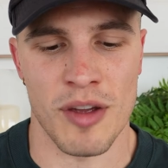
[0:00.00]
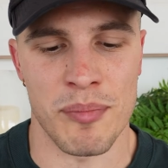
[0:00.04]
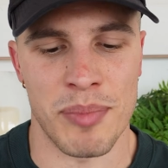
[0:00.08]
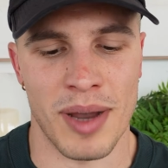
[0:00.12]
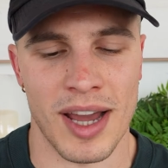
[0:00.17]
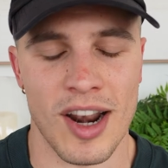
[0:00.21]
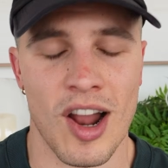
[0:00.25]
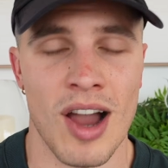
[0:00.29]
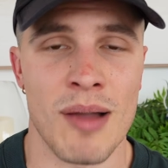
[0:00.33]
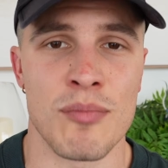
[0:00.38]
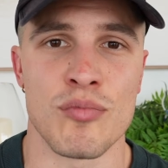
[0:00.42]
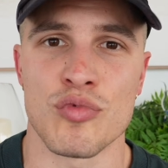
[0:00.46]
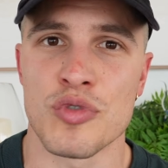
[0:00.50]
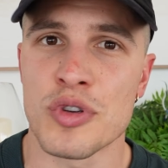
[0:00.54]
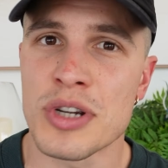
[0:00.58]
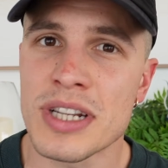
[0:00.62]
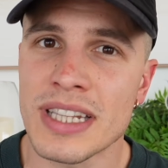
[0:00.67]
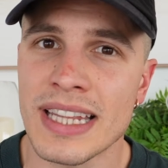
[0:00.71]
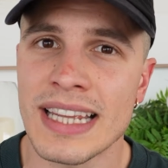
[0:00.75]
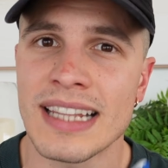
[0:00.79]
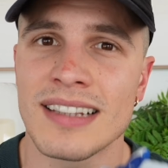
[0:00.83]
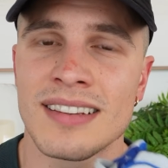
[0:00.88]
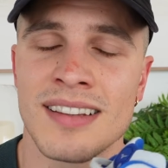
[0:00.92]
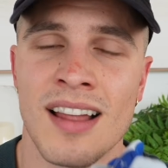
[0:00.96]
but I'm
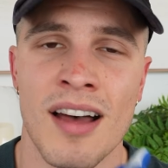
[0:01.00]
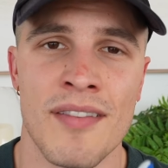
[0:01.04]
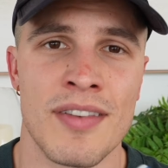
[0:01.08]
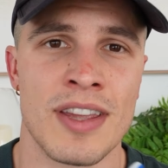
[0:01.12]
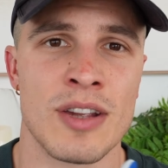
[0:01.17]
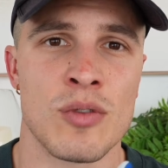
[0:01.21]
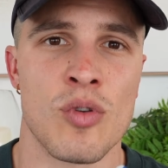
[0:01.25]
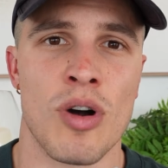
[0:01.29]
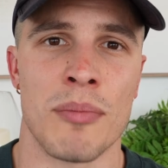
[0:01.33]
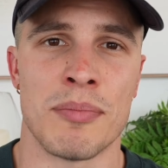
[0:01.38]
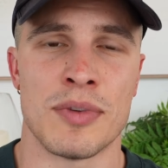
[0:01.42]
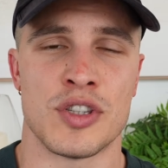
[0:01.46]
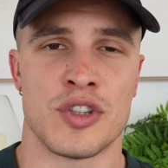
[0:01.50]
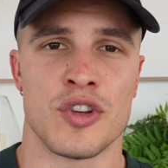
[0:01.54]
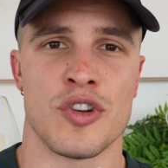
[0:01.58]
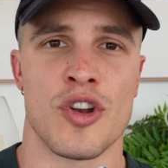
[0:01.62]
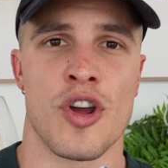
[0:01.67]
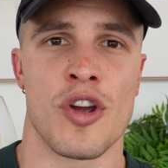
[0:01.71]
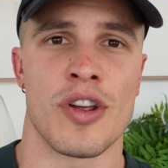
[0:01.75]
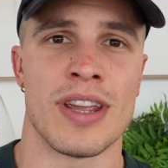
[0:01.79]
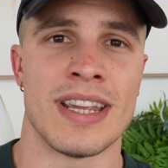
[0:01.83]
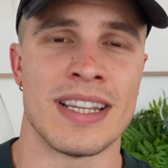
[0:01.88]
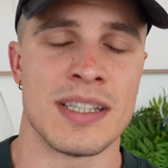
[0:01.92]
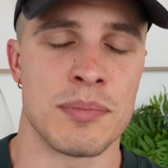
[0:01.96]
really loving what
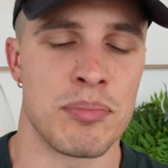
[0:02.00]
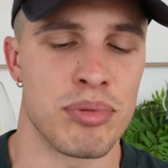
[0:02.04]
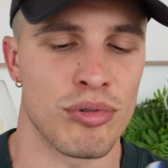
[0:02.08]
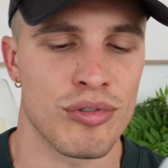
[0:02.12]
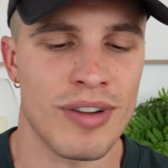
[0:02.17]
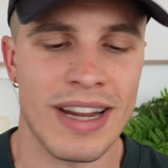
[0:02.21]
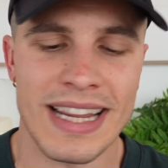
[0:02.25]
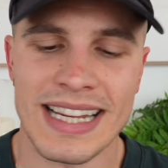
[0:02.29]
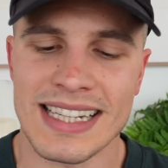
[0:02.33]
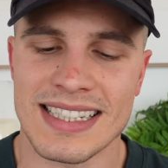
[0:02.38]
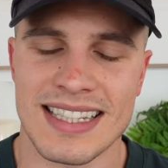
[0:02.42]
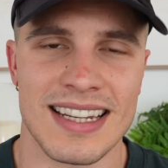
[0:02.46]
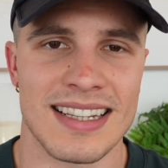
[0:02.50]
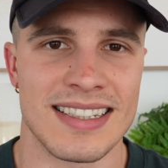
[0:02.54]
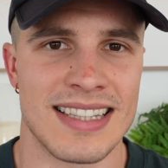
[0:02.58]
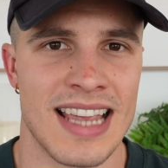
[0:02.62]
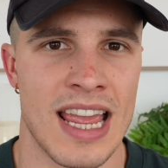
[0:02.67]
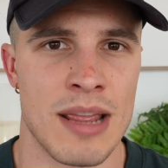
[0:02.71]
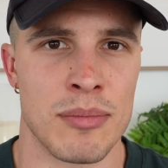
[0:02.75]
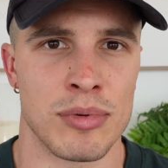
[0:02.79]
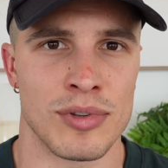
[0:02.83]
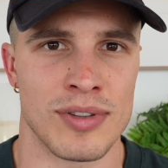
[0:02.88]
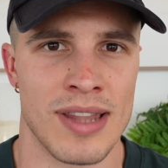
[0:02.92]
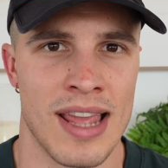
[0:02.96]
Mizuno is bringing to the
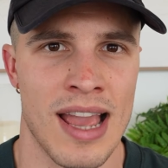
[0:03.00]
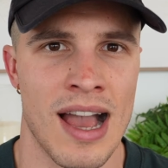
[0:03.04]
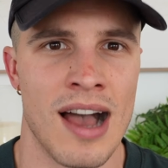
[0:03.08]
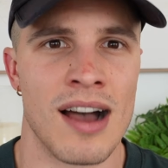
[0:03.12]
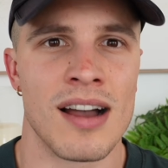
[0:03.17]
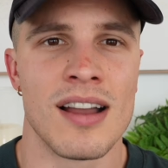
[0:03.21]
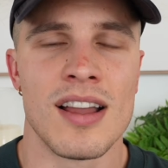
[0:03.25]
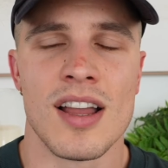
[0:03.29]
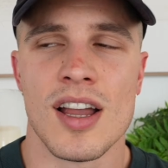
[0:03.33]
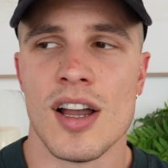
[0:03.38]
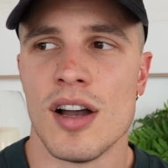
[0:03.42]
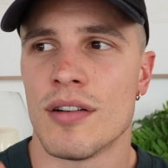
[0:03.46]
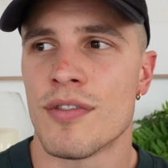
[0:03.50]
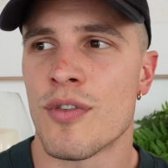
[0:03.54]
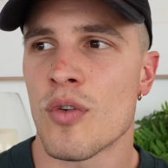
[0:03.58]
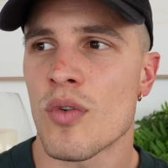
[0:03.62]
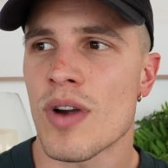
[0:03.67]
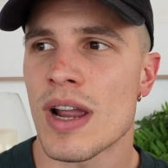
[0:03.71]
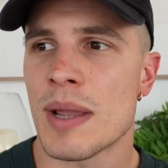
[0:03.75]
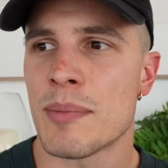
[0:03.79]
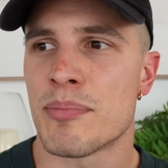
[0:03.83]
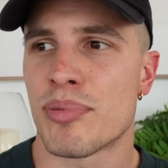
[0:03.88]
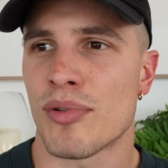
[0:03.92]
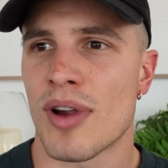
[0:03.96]
table now
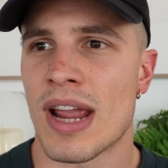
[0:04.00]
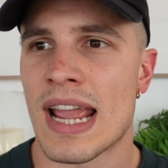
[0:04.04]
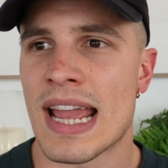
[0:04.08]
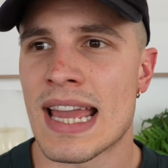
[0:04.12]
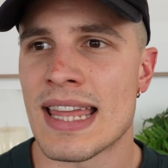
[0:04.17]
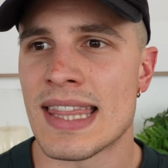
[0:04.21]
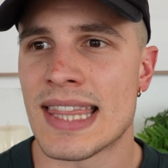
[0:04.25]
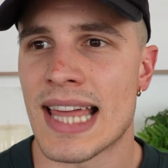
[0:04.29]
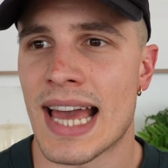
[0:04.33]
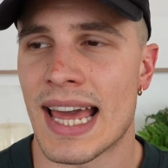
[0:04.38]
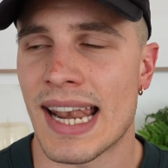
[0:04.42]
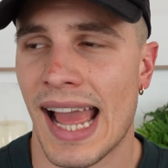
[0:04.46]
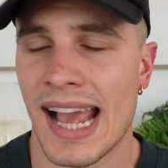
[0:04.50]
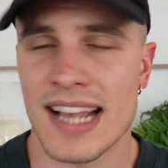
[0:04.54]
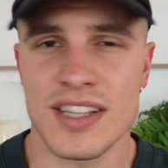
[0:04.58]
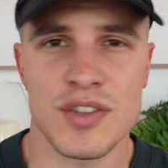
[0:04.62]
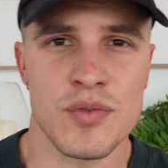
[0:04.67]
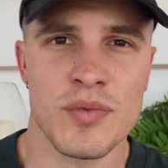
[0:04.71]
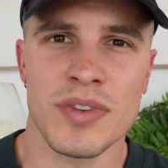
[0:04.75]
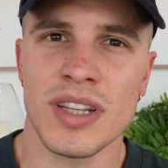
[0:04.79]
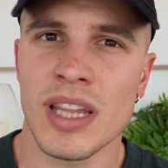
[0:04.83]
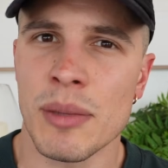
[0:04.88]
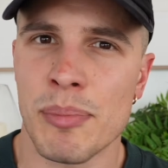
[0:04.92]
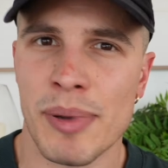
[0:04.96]
for a brand that
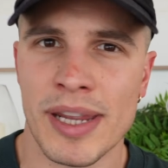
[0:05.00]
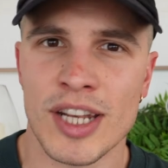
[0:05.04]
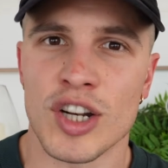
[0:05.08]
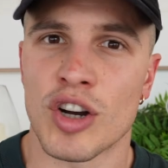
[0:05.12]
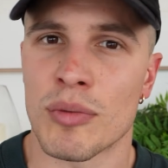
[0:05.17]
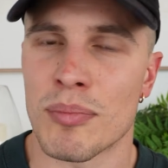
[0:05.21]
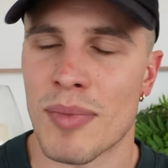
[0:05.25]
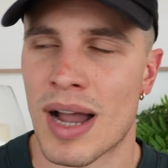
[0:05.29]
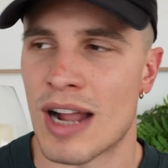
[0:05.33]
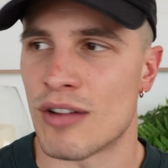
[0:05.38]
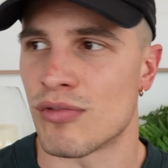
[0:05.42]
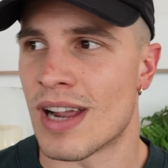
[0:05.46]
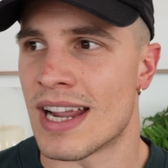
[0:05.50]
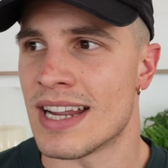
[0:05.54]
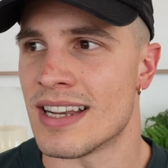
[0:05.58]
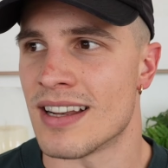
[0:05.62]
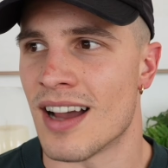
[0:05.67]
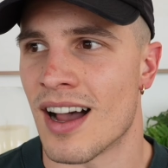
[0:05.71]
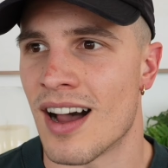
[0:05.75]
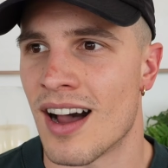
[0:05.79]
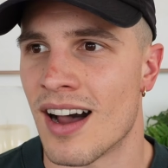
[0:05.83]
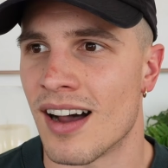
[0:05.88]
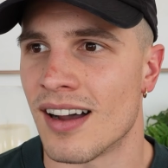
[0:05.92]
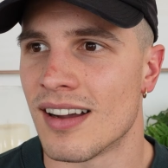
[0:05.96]
hasn't really been on my
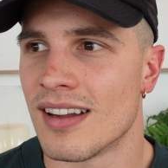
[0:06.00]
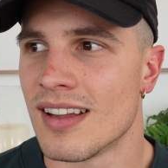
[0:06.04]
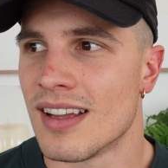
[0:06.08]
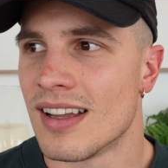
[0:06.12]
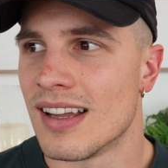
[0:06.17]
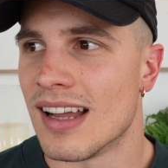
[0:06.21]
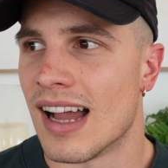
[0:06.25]
radar